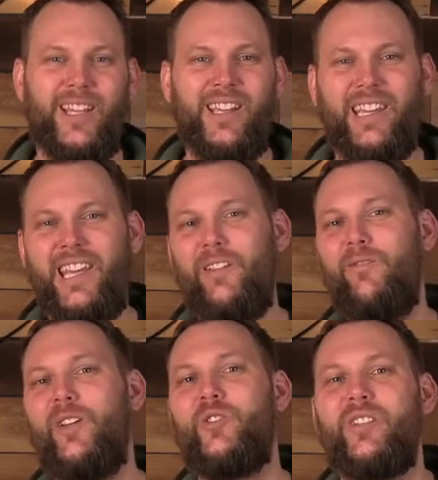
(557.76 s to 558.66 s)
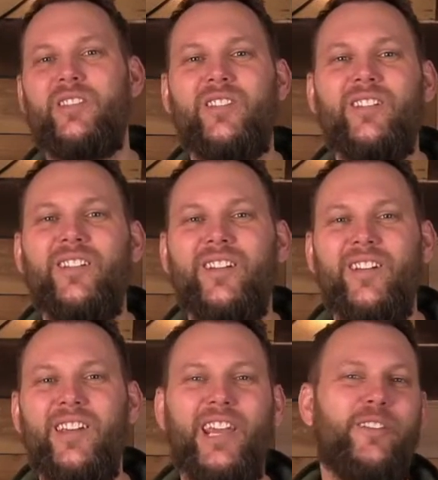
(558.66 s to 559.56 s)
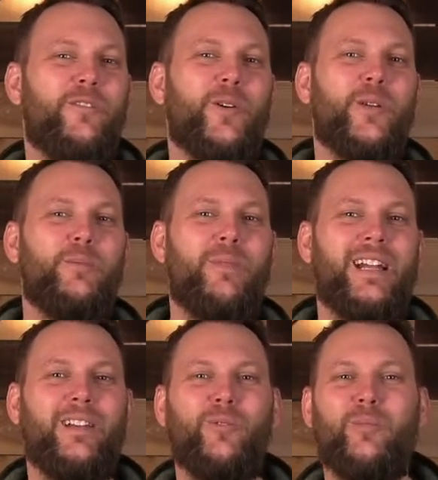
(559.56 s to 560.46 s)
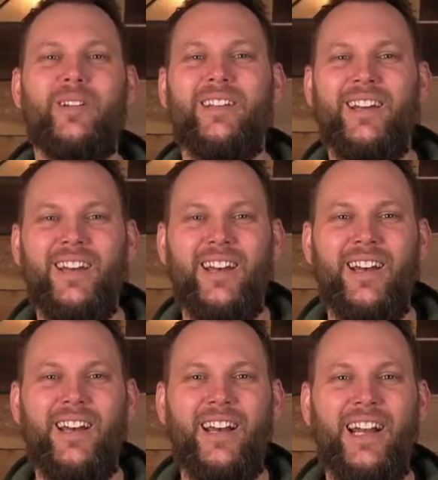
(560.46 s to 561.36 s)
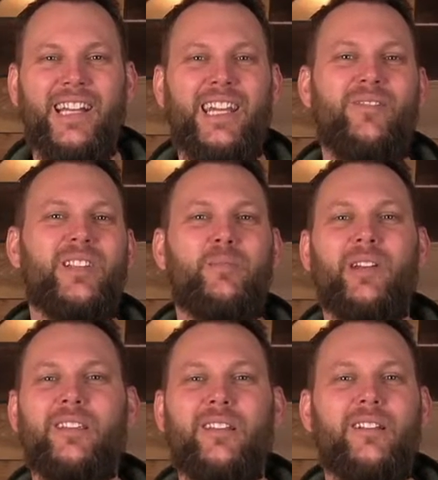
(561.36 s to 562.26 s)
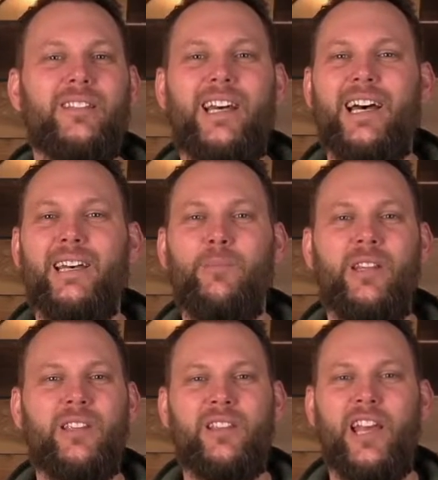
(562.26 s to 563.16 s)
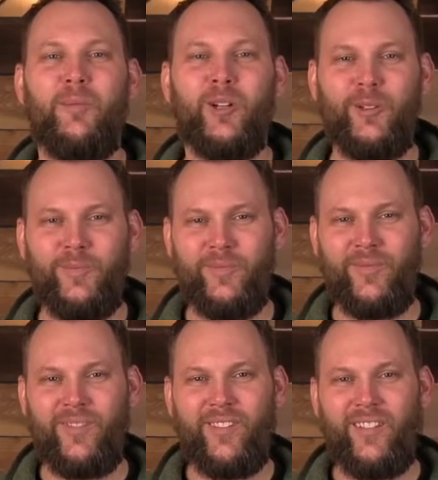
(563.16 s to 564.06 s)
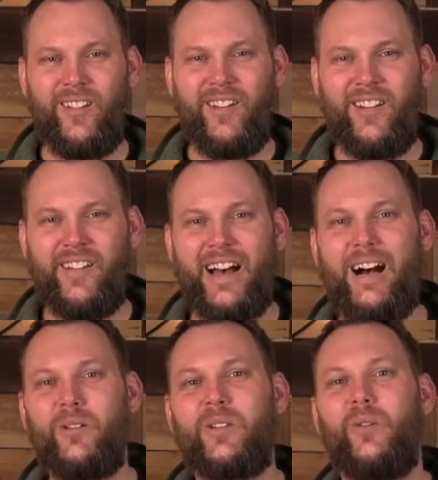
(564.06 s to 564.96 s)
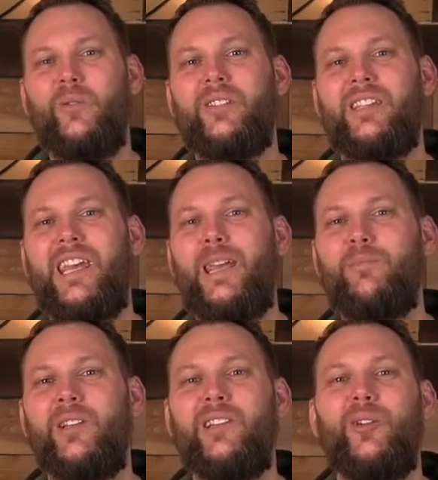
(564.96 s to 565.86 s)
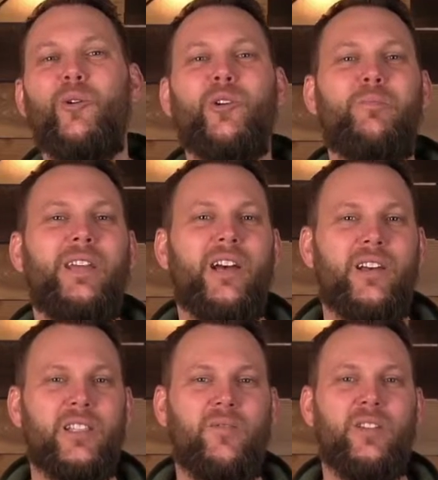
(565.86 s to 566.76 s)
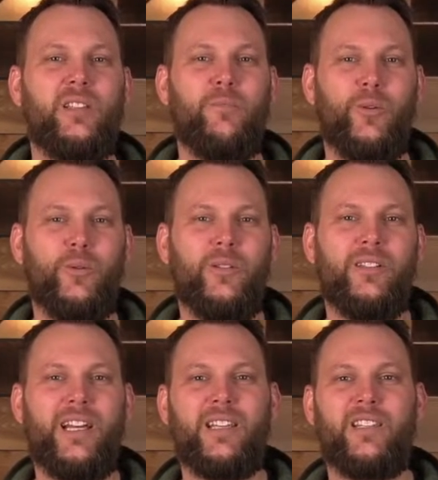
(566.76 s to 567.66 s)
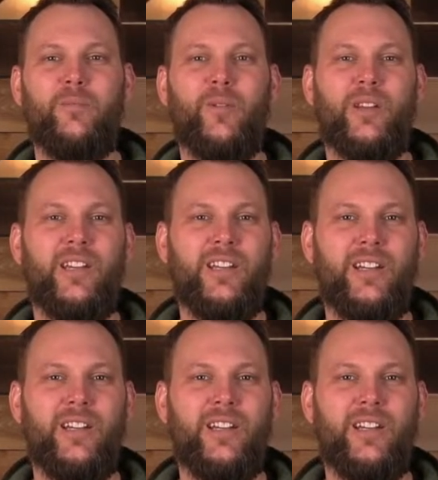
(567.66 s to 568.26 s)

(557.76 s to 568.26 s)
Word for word: He gave visions. He converted men and women, and he even spent a little time in the slammer. Households came to the Lord because of his bold testimony.